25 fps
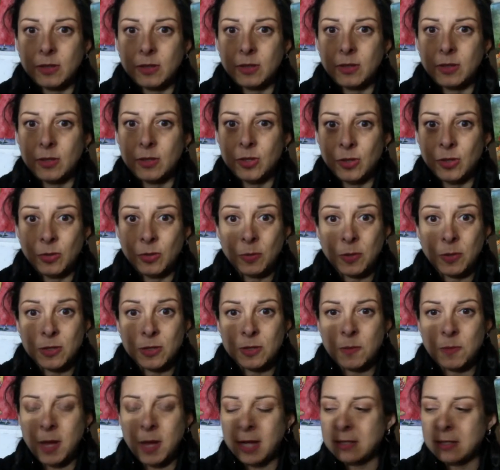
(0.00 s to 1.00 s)
new
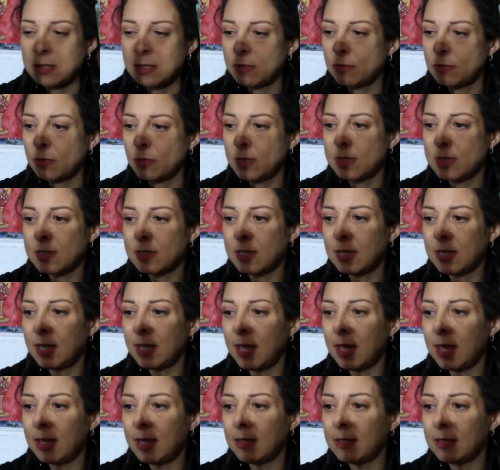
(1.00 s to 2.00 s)
perspective once
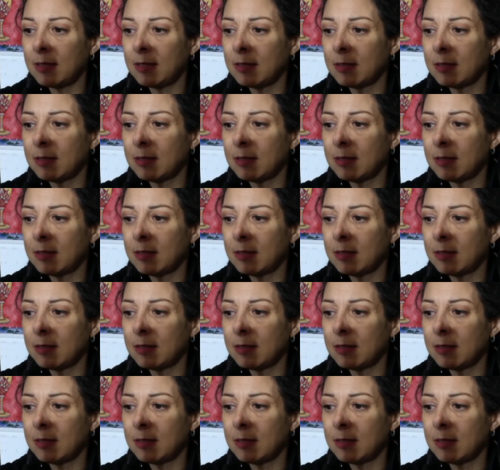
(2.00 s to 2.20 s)
again.